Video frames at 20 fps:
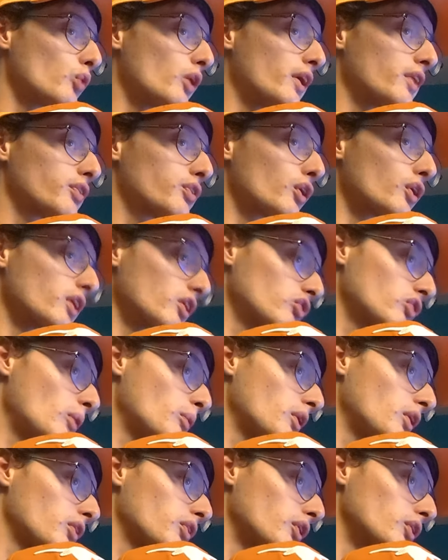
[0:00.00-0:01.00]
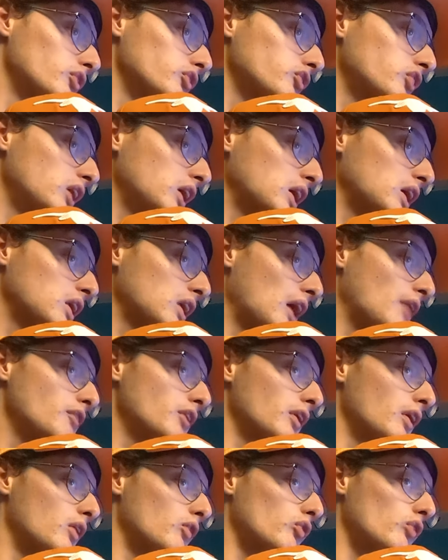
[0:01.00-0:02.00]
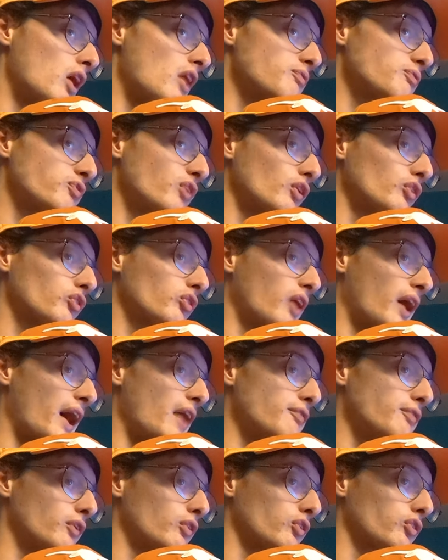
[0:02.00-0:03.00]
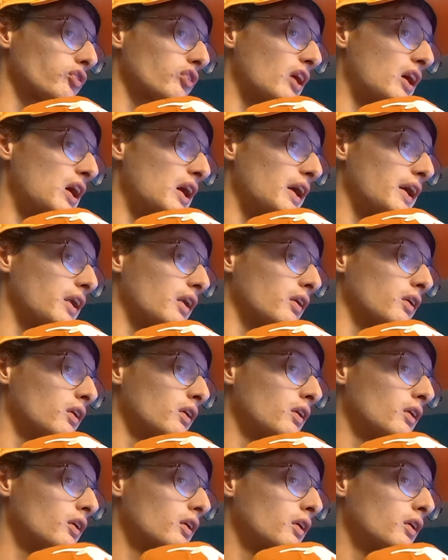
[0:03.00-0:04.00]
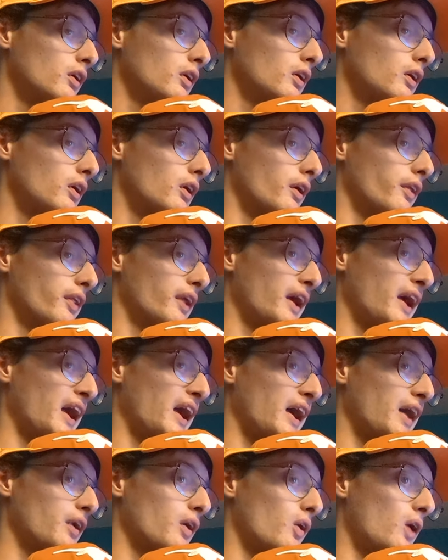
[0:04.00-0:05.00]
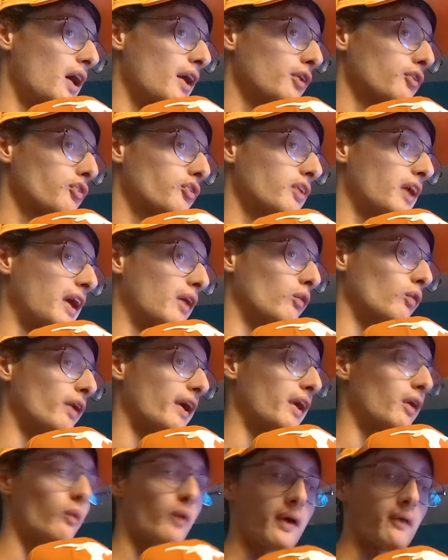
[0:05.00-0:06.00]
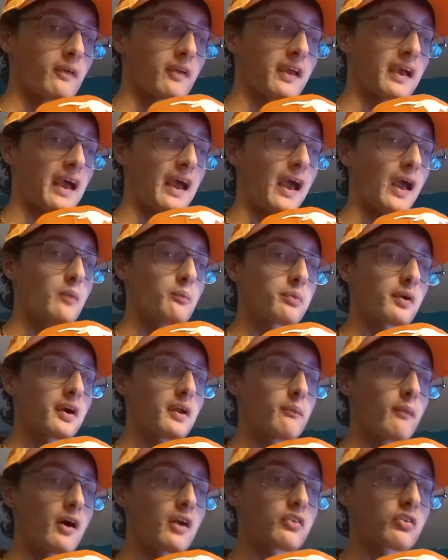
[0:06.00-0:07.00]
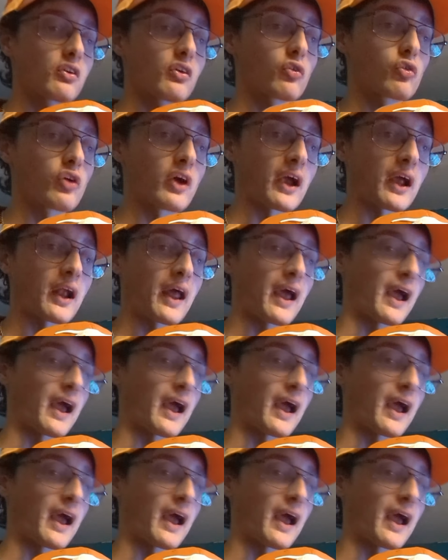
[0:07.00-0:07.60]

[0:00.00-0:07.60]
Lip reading: win 37-13. Having a rough first half, it was tied. And then Ohio State ran away with the game pretty much in the second